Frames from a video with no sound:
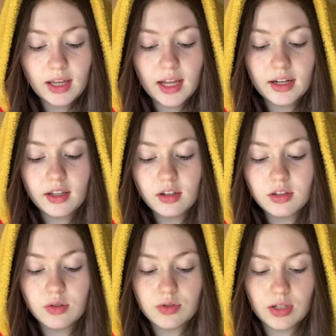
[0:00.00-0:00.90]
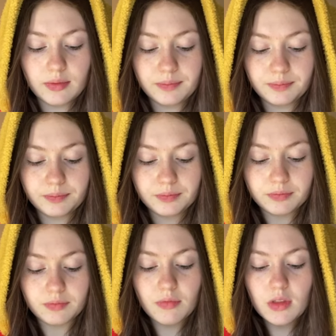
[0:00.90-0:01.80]
In conclusion,
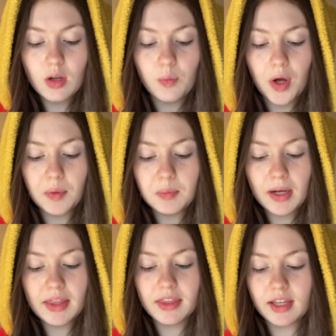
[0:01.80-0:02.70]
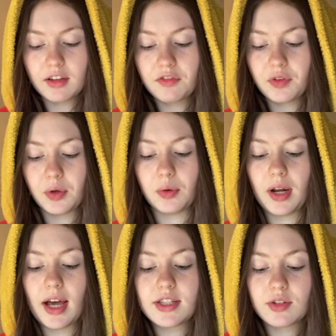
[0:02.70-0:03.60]
while we might think of food
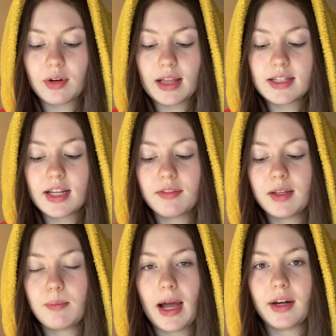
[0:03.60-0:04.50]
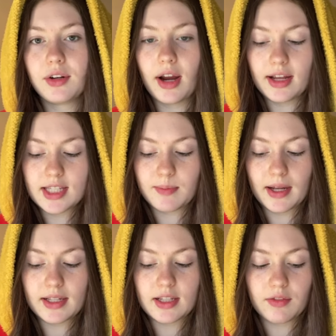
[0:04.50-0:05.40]
as a relatively minor
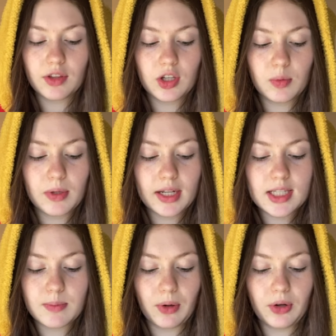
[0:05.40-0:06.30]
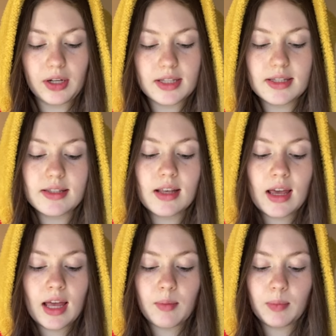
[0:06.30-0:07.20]
aspect of the human experience,
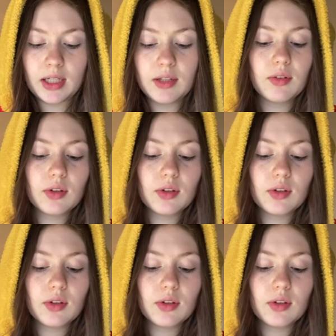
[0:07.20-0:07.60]
medieval